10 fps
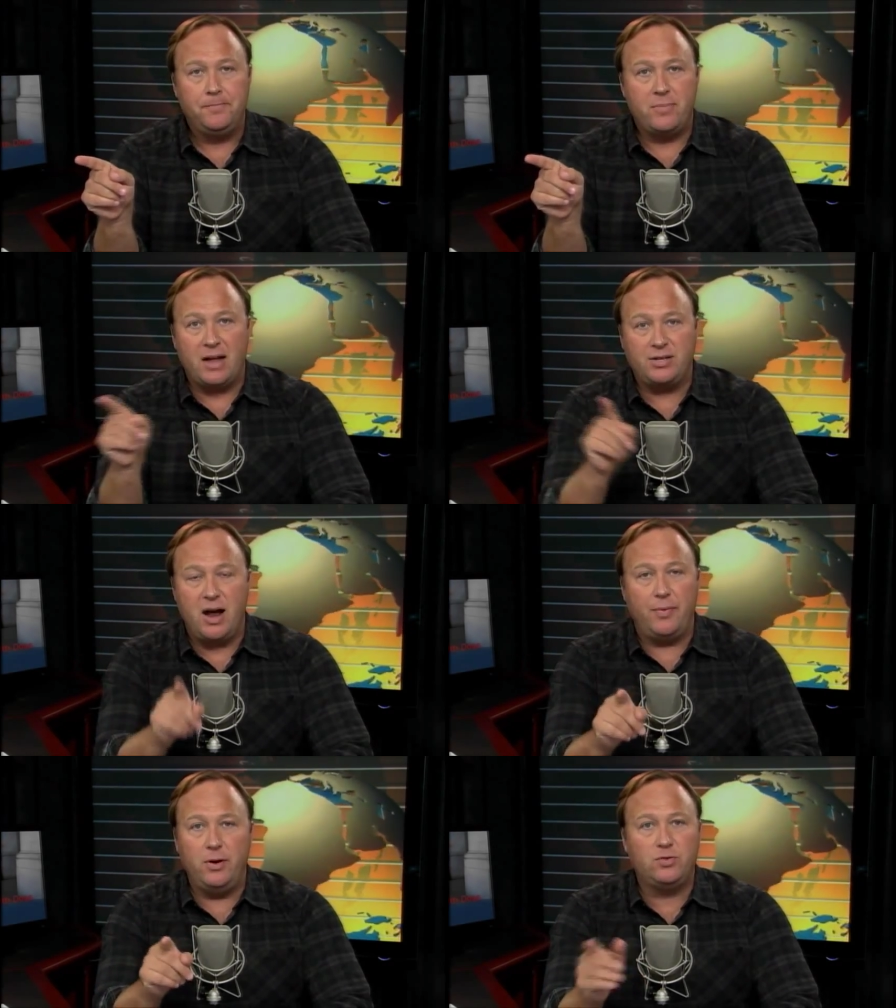That's
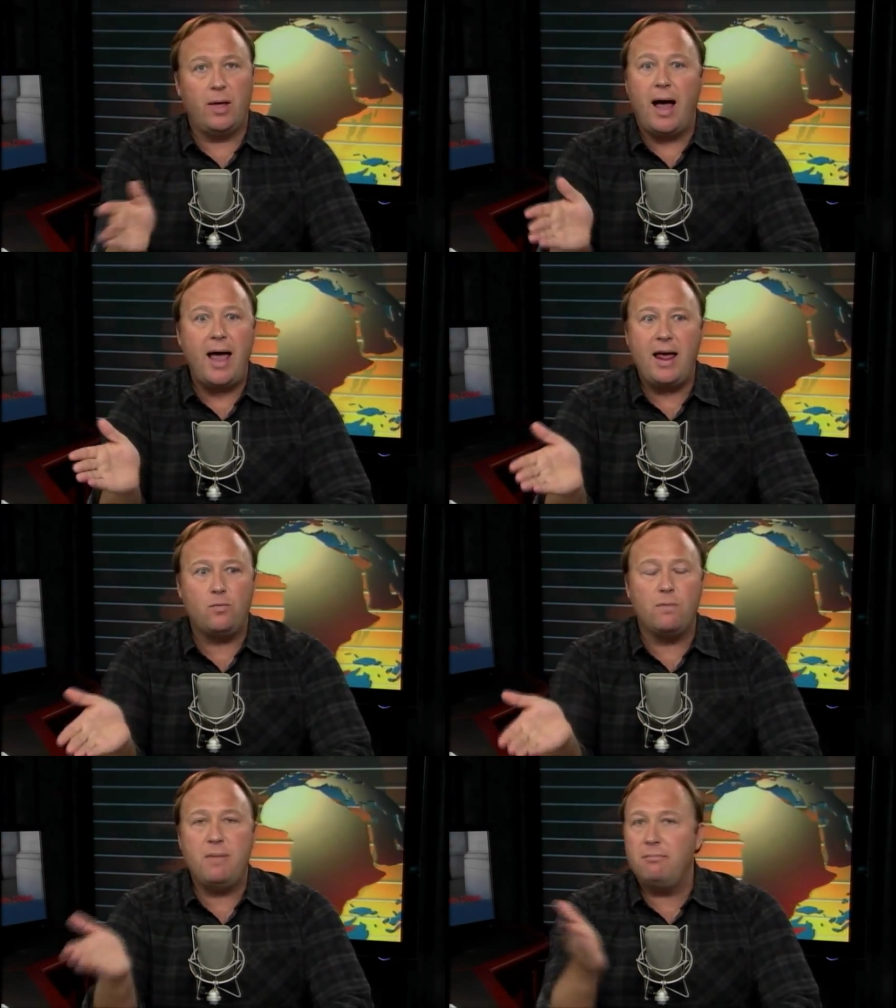now in the news. Well, I
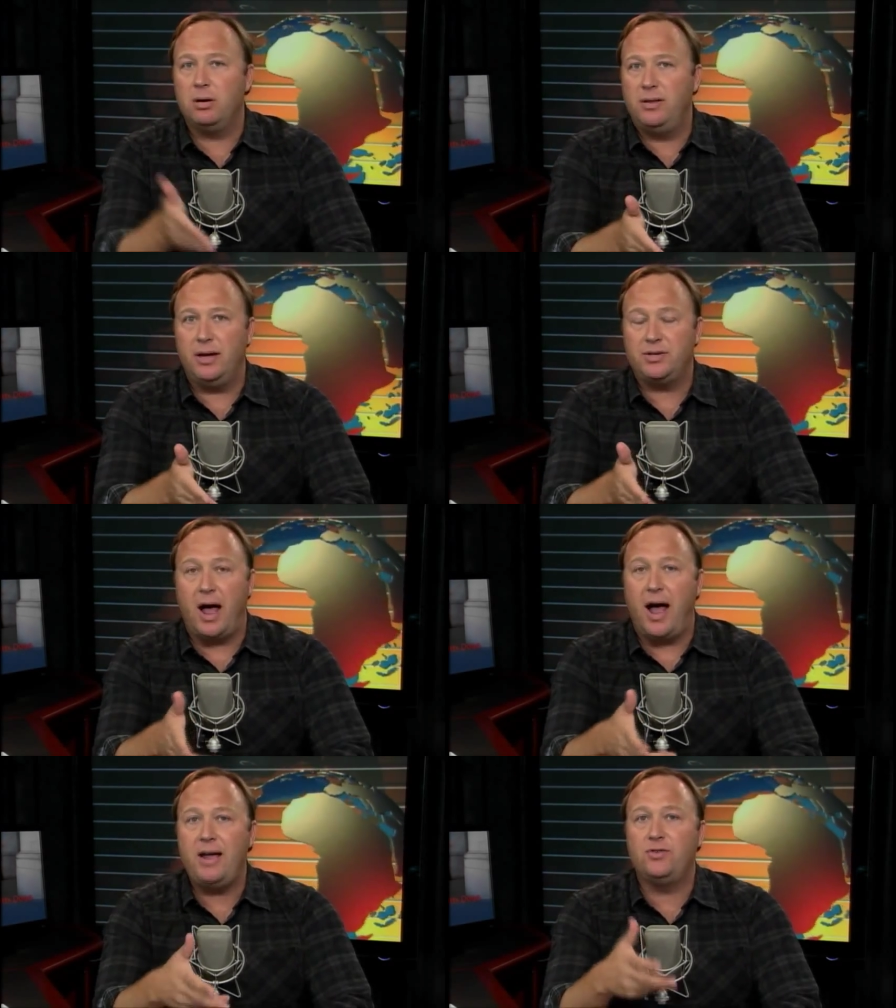had remembered this.
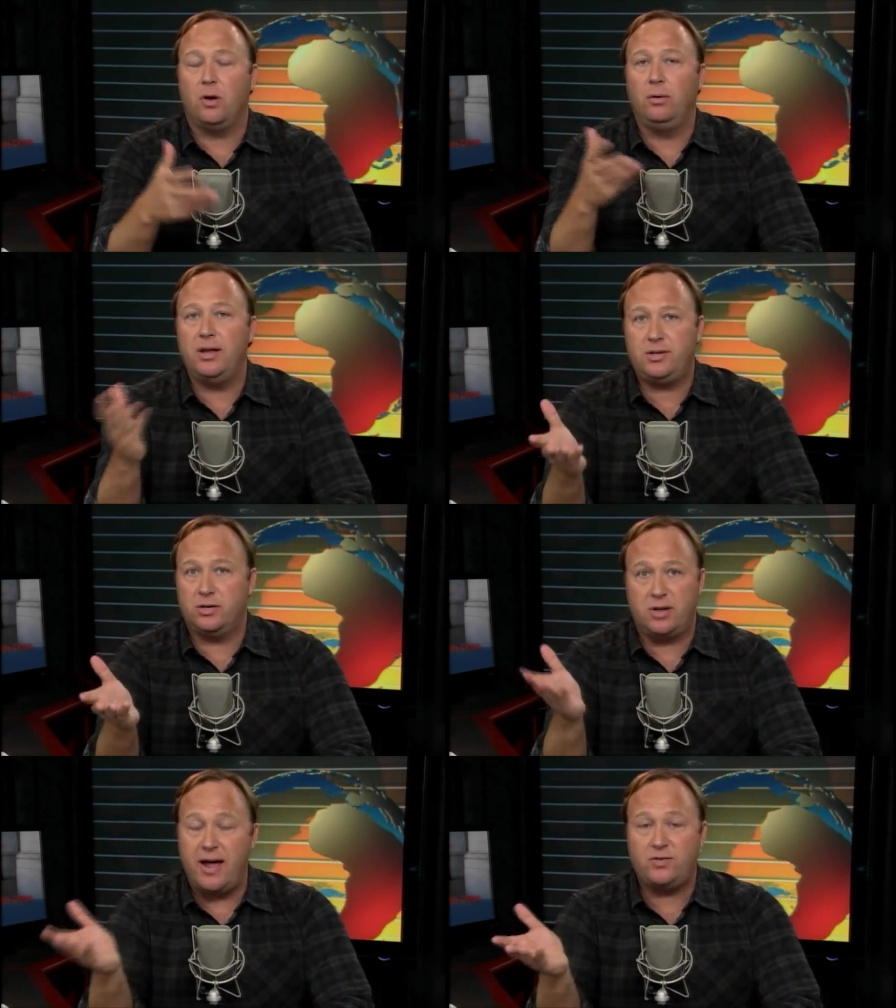I had told
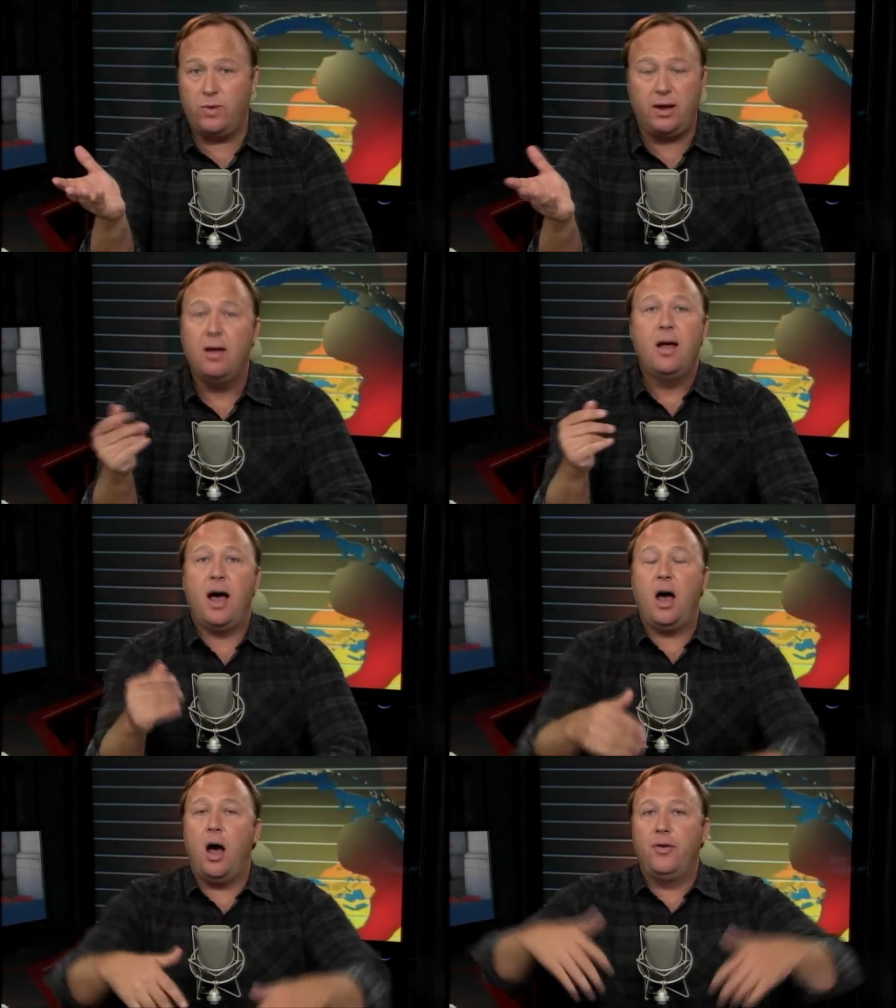listeners last week,
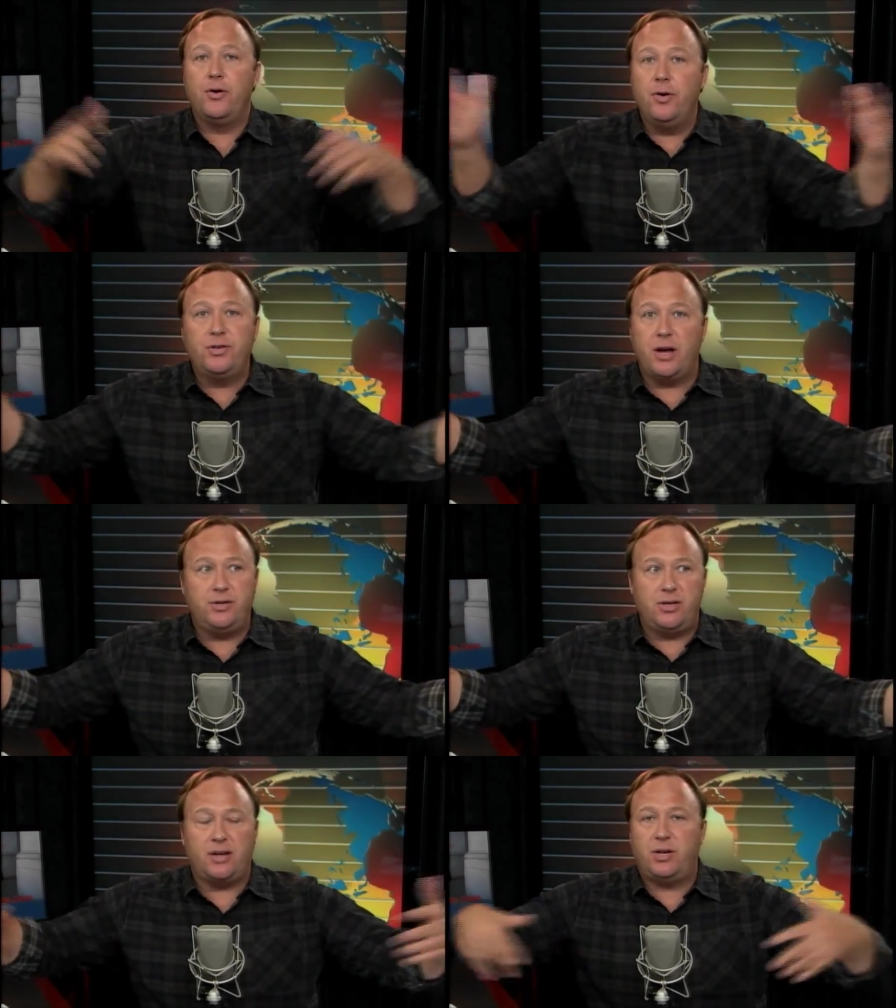other news
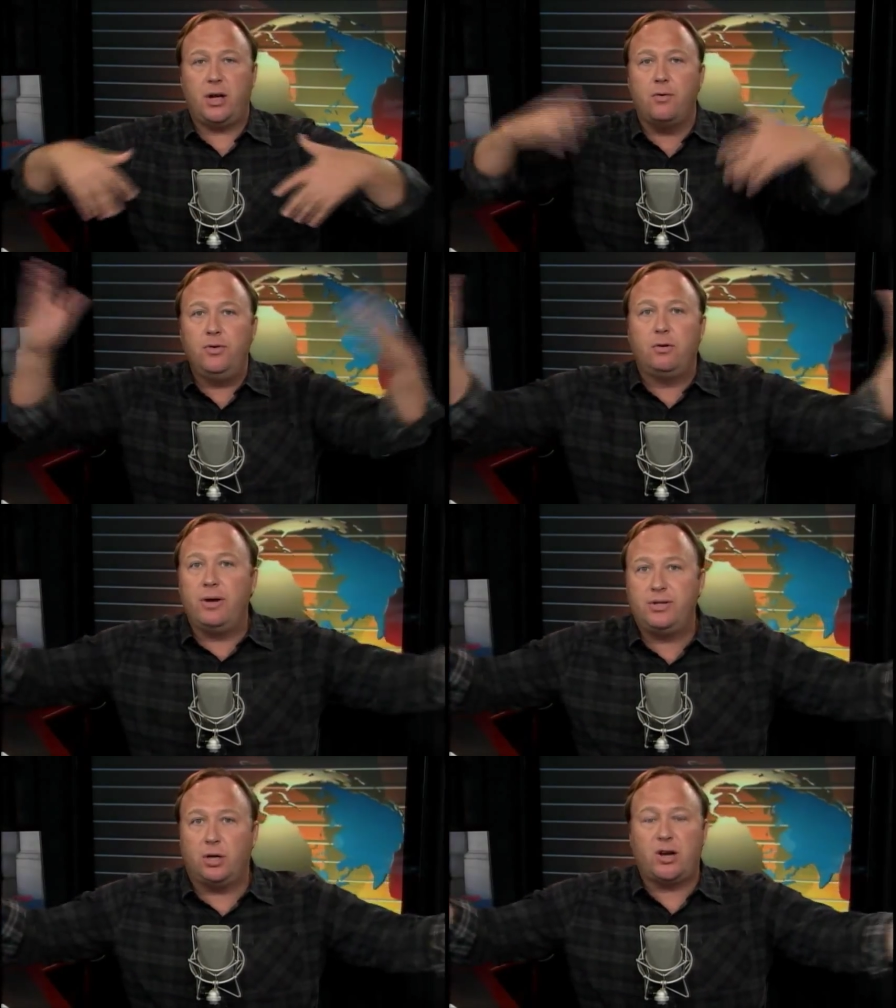agencies, I said, go do the
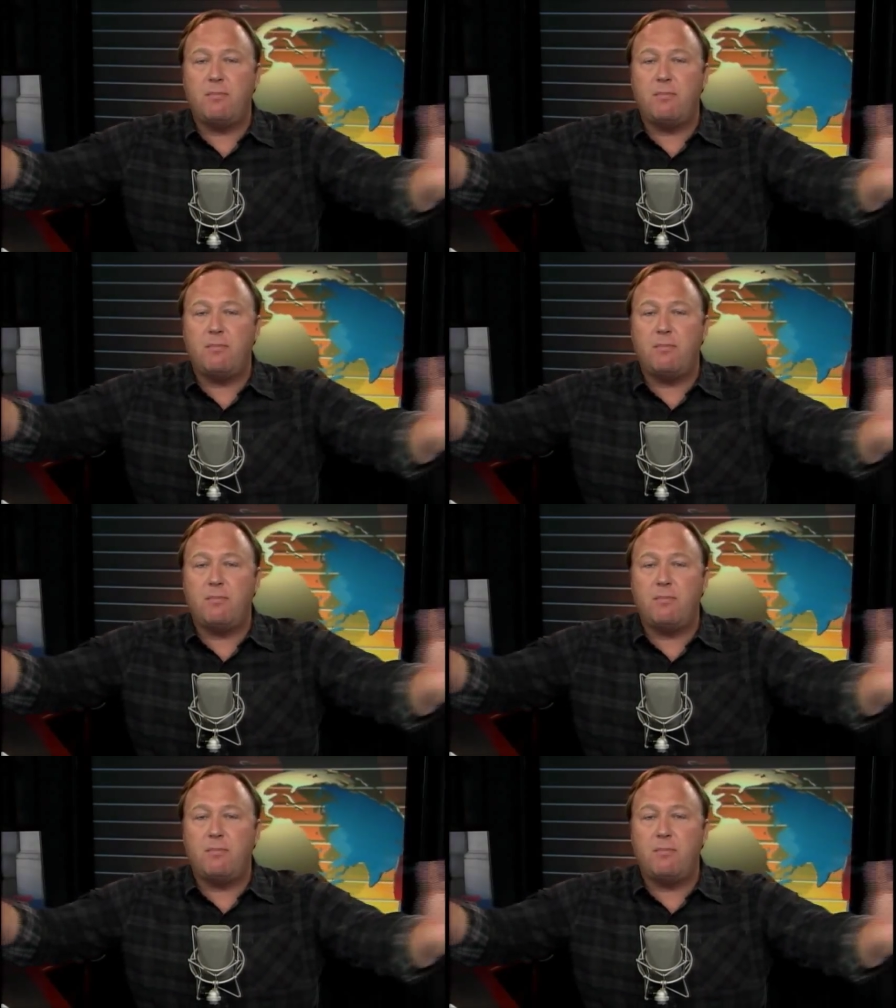research.